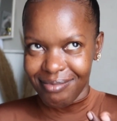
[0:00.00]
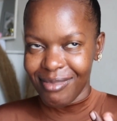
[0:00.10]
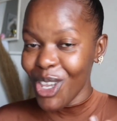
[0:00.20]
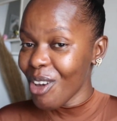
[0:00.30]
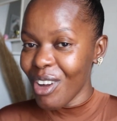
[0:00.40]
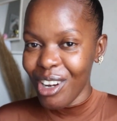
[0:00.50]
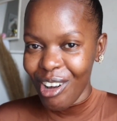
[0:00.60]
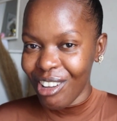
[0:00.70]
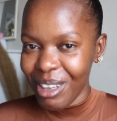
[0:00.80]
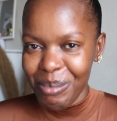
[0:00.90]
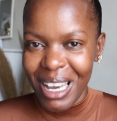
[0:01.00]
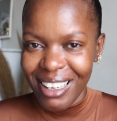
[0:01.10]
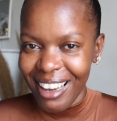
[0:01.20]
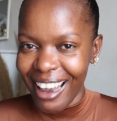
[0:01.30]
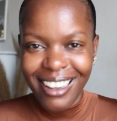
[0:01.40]
You never know, they might
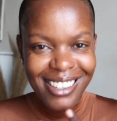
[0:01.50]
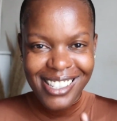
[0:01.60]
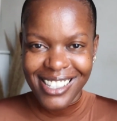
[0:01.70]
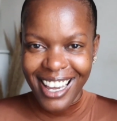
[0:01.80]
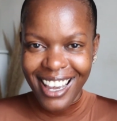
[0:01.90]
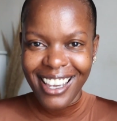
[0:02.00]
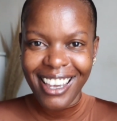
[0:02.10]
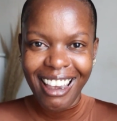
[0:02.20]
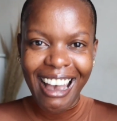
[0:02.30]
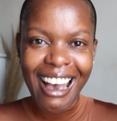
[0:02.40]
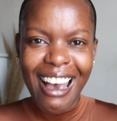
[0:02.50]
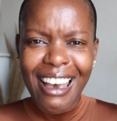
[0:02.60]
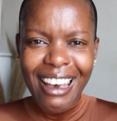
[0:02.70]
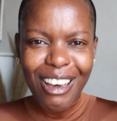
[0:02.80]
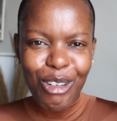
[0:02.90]
like and stay here.
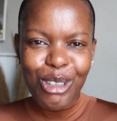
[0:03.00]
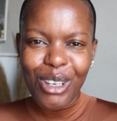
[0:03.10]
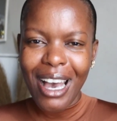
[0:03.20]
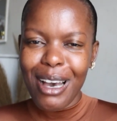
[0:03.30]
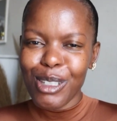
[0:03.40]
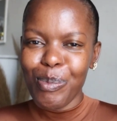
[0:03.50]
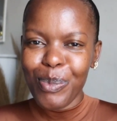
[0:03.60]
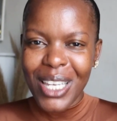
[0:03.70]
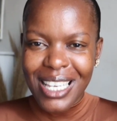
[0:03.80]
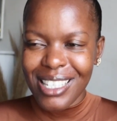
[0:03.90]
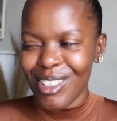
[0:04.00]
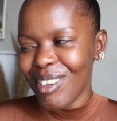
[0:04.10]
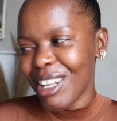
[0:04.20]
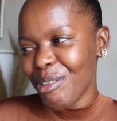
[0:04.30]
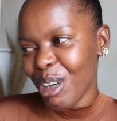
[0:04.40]
And also guys, please do
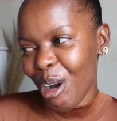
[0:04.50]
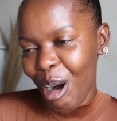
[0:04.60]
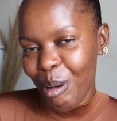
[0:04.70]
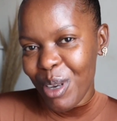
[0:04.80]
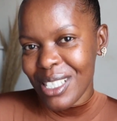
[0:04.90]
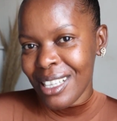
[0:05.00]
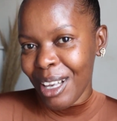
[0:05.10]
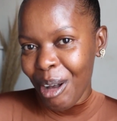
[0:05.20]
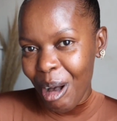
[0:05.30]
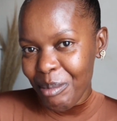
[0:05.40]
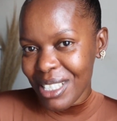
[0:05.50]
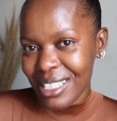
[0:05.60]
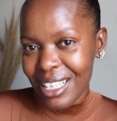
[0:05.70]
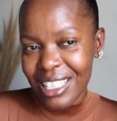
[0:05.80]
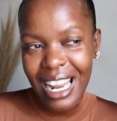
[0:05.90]
leave your comments in the comment
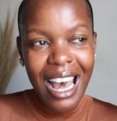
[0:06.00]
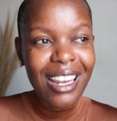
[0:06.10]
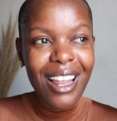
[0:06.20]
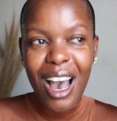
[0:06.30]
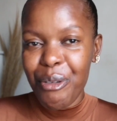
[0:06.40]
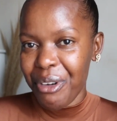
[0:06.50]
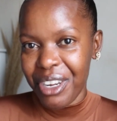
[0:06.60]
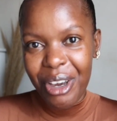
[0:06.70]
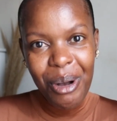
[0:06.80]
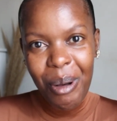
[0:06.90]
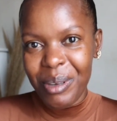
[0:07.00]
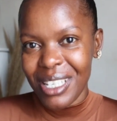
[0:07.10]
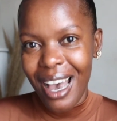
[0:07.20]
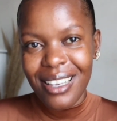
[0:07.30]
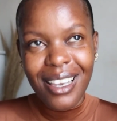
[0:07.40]
section. I love reading comments,
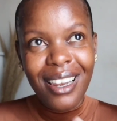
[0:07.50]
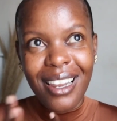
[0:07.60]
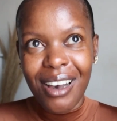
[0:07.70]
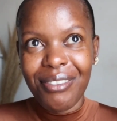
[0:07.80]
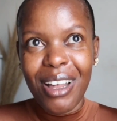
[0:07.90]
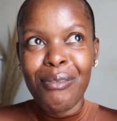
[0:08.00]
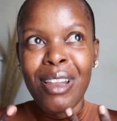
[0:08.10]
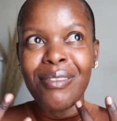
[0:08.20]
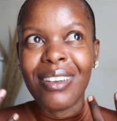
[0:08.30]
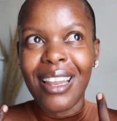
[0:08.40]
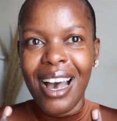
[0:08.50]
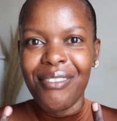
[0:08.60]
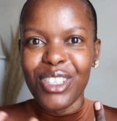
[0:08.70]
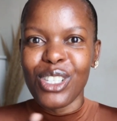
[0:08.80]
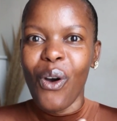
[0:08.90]
guys. I love.
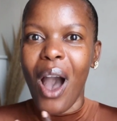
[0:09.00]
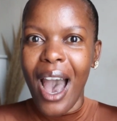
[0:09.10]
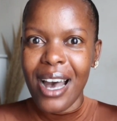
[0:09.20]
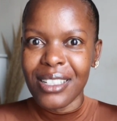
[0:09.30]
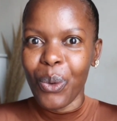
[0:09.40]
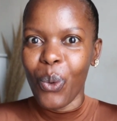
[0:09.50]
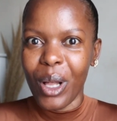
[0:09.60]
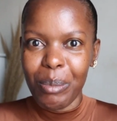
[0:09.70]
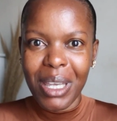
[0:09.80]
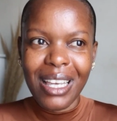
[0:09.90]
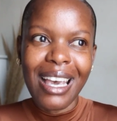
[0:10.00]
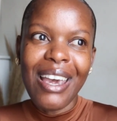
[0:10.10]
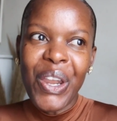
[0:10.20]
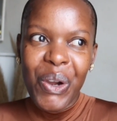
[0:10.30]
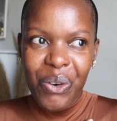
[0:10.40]
It's so heartwarming
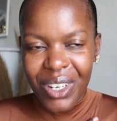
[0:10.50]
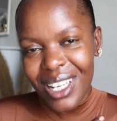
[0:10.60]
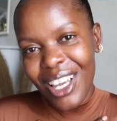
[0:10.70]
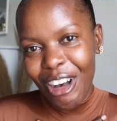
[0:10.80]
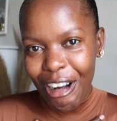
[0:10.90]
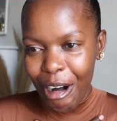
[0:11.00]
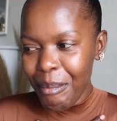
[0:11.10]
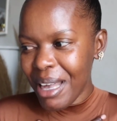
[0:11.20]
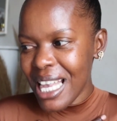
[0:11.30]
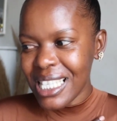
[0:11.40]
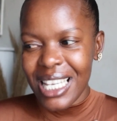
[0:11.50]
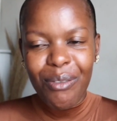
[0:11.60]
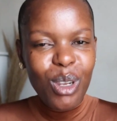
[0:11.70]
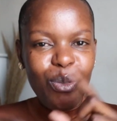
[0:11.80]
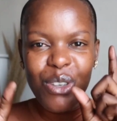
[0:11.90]
reading your comments.
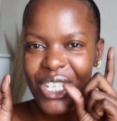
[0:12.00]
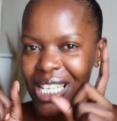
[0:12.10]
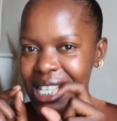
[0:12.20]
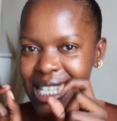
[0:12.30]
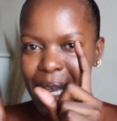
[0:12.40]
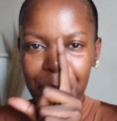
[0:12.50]
Even if you just